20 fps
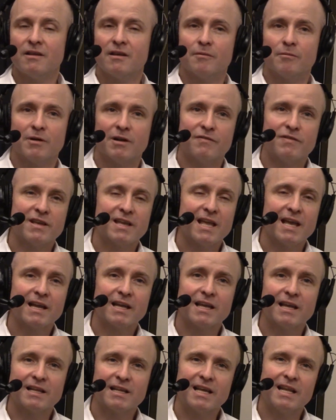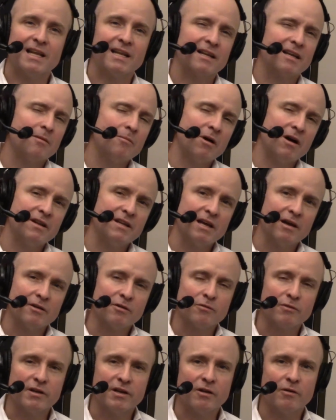But if you can't get in, come on down
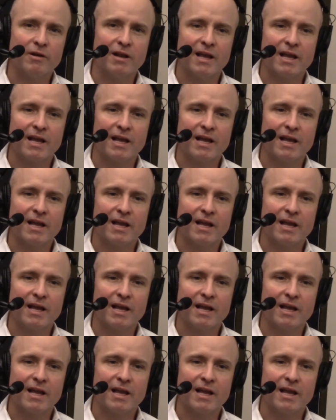to Reno and